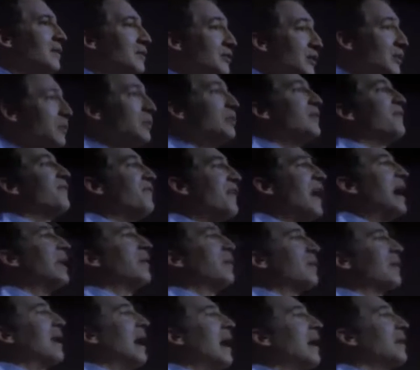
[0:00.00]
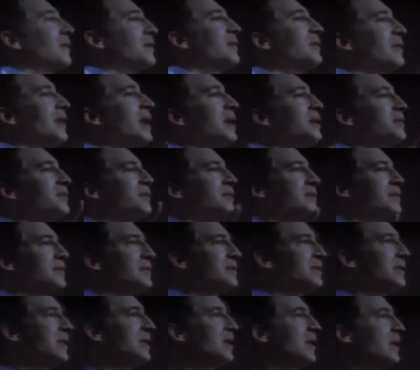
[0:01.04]
and do the final calculation
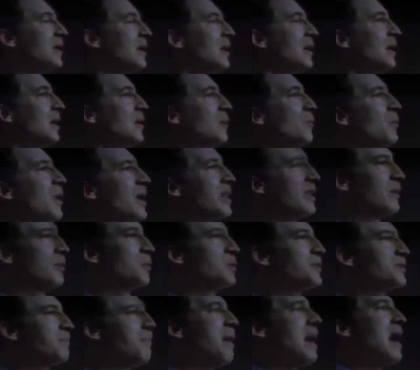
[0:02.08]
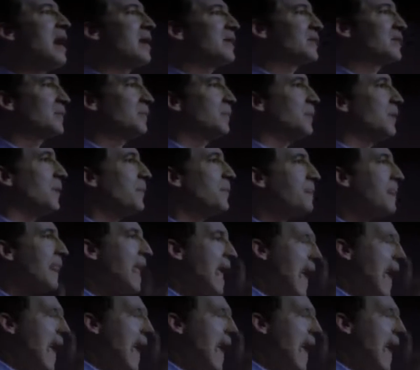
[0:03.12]
to see whether it was possible.